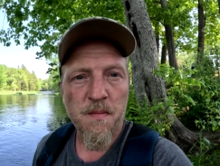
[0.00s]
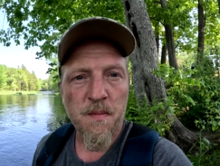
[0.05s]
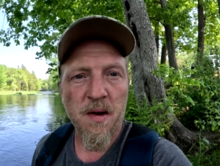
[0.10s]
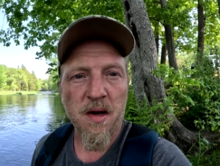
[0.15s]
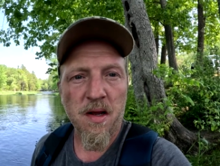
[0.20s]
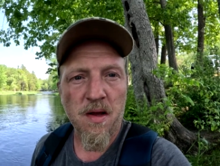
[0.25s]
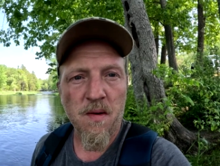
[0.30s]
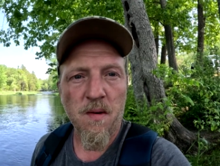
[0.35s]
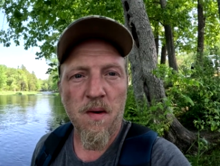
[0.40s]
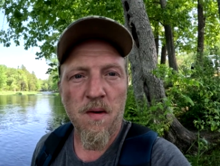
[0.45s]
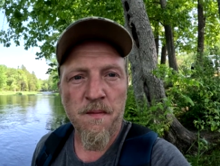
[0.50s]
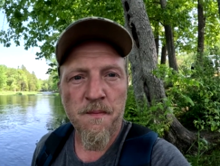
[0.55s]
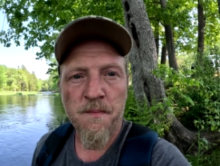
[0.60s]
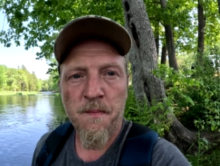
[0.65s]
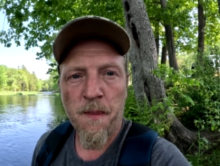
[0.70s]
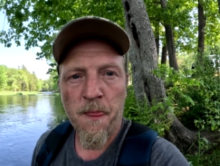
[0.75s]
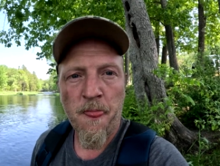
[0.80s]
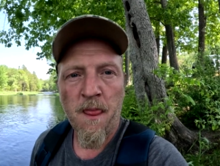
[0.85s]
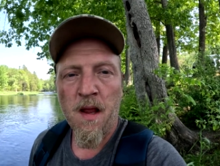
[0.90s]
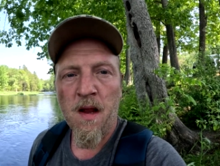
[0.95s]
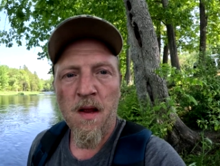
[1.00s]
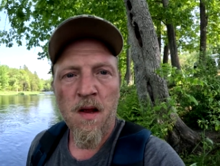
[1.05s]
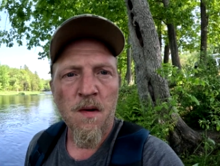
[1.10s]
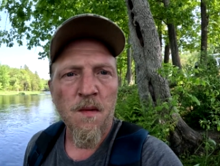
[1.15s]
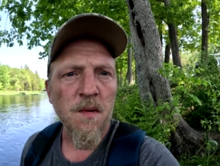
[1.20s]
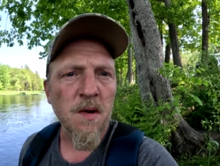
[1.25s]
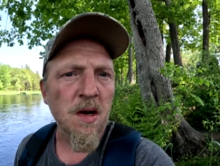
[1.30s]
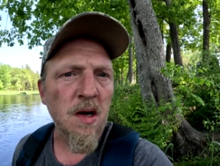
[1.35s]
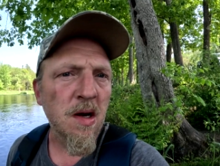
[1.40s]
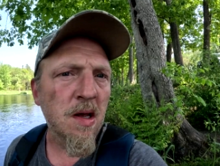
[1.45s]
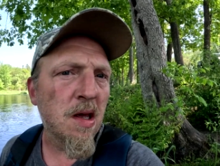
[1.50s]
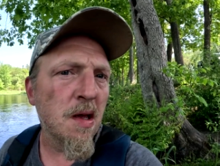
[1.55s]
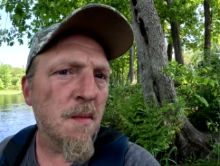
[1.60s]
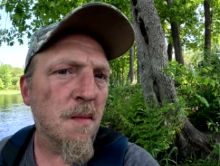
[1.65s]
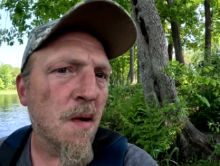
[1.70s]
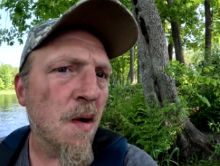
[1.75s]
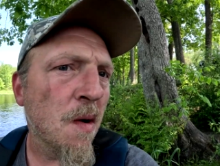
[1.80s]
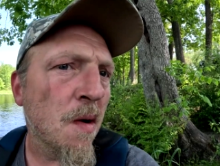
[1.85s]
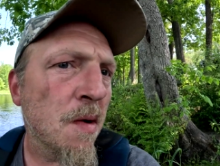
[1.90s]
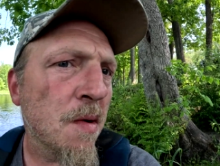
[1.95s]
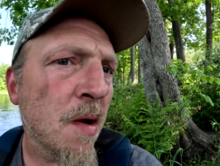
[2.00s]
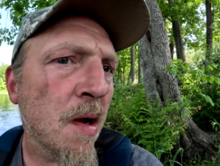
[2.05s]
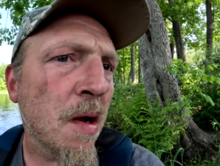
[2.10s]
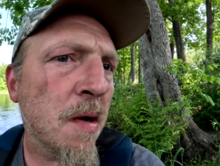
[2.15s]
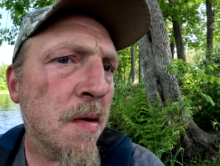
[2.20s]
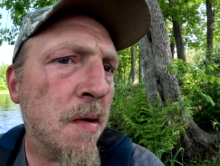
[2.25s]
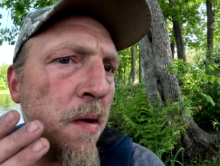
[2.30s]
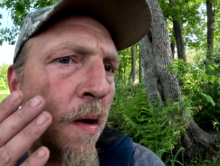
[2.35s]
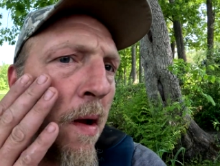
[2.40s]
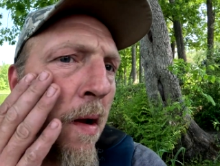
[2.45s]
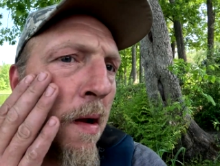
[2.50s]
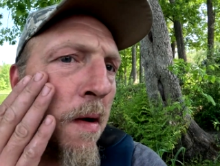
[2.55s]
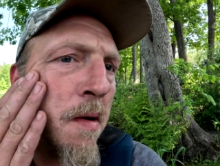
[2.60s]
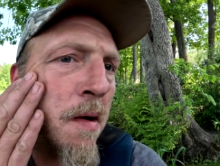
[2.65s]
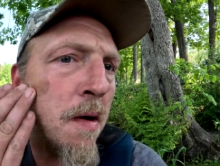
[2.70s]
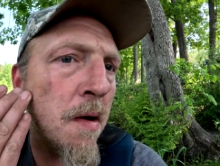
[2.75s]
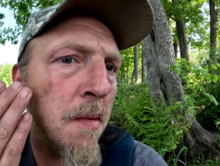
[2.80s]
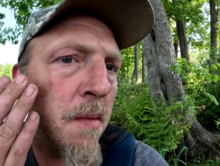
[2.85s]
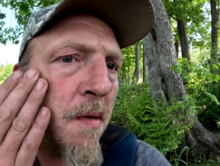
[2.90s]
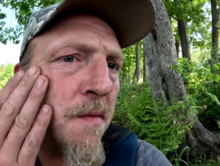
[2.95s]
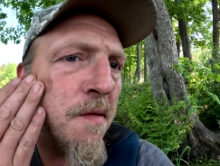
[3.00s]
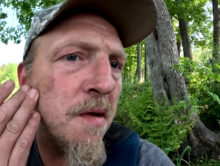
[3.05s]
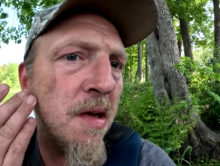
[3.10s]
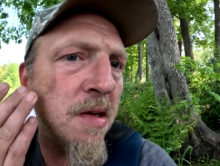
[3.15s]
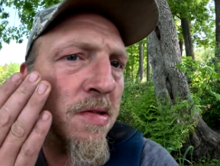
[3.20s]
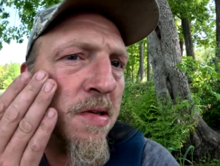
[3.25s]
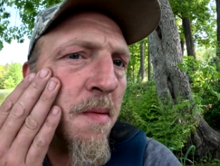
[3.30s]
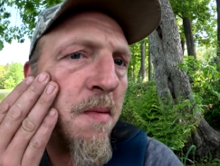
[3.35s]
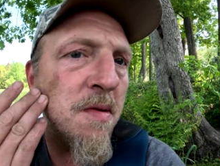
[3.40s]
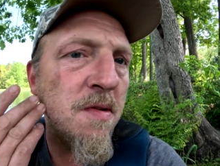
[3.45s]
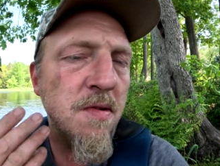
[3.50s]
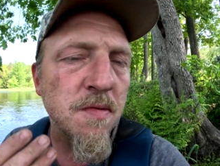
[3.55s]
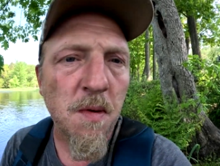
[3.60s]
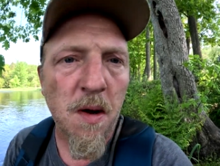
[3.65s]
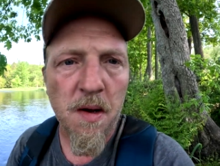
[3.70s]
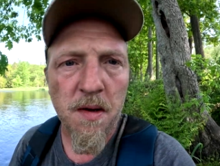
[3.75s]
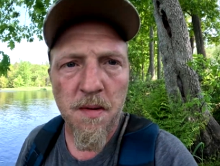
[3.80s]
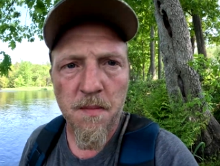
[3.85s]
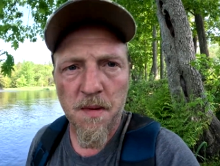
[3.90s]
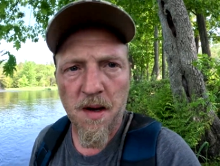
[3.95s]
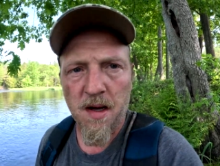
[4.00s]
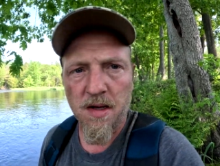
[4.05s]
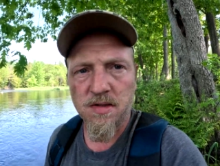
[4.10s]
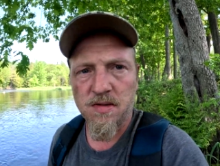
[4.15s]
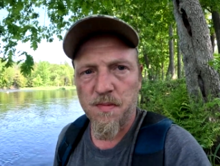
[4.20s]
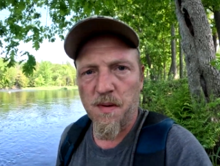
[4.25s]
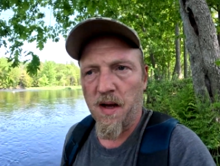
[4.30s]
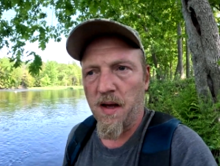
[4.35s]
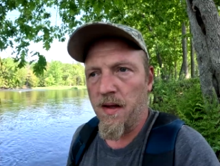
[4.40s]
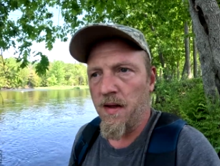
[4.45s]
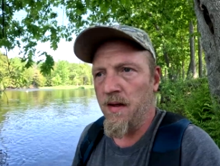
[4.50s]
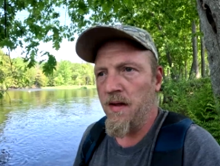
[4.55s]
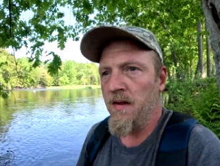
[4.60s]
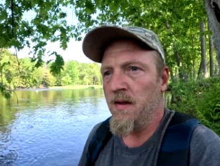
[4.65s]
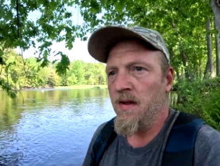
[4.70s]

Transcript: pretty cool. We're gonna keep going. I got I got dirt on my face. I've been swatting the bugs, but